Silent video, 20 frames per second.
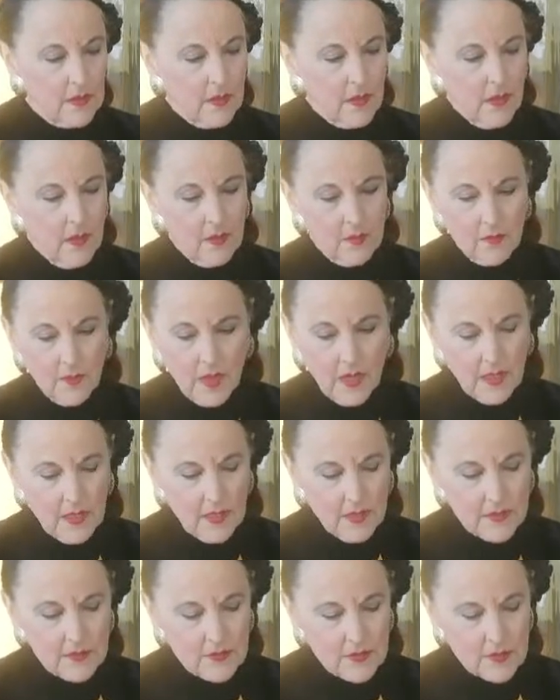All
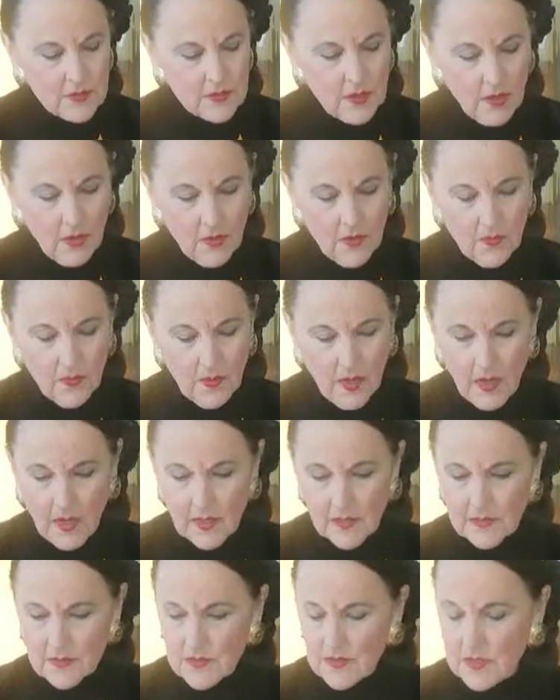right, so
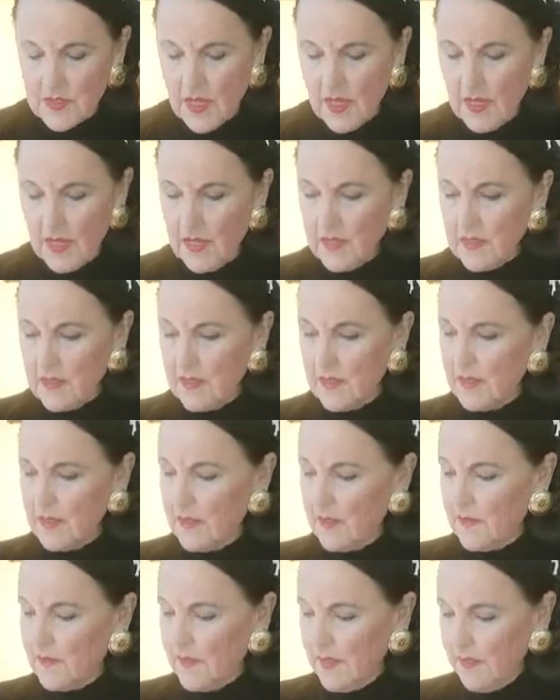I'd say
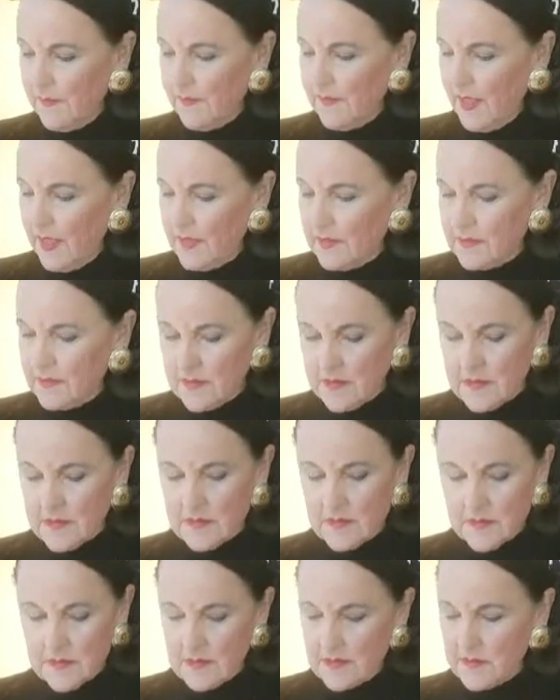
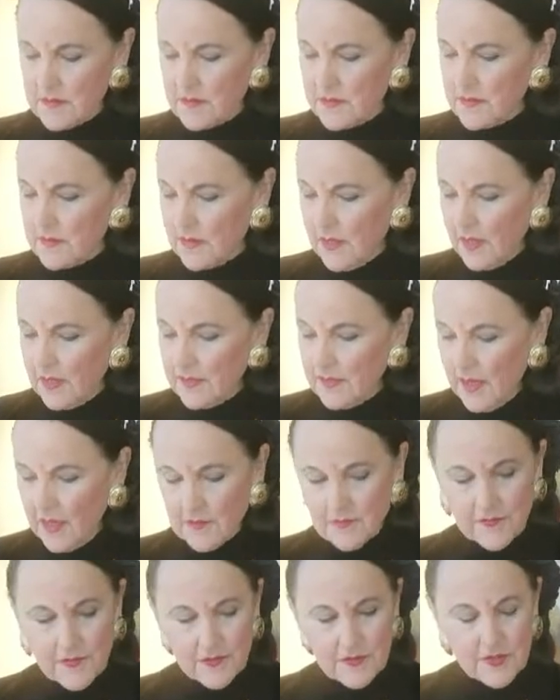that's
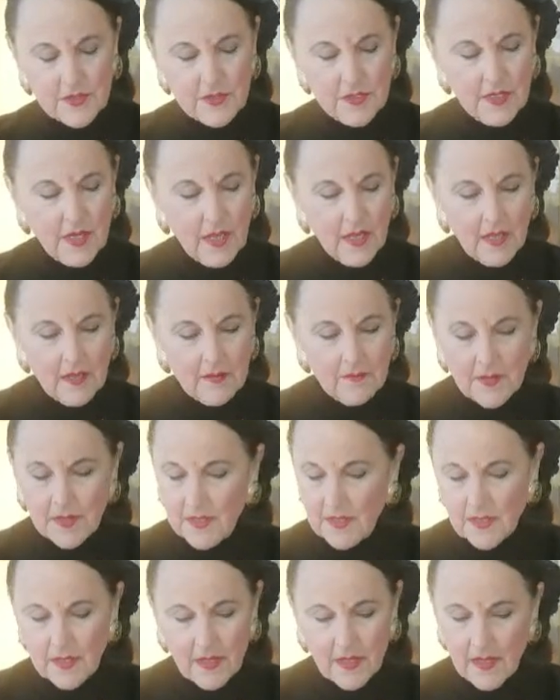enough for today,
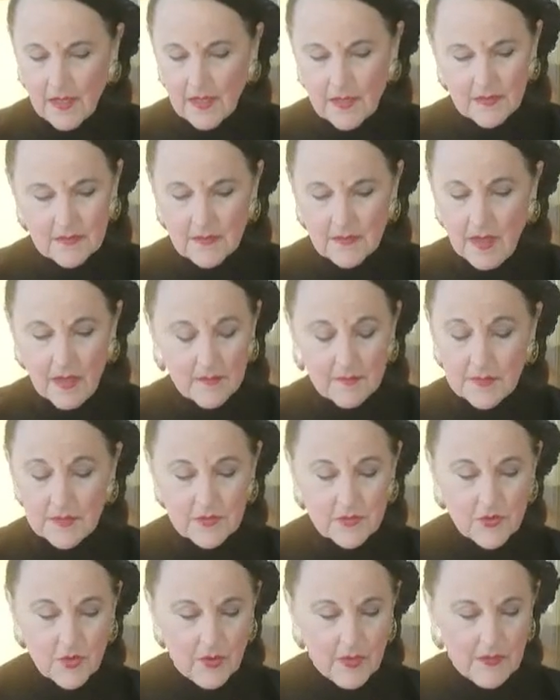but I'm
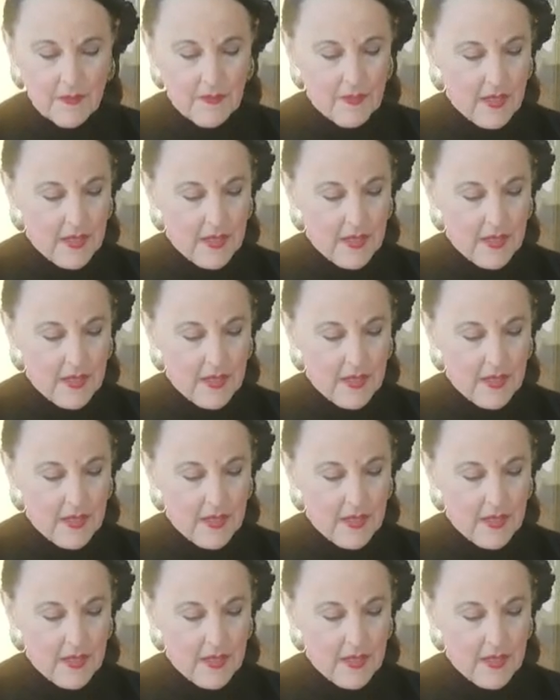enjoying the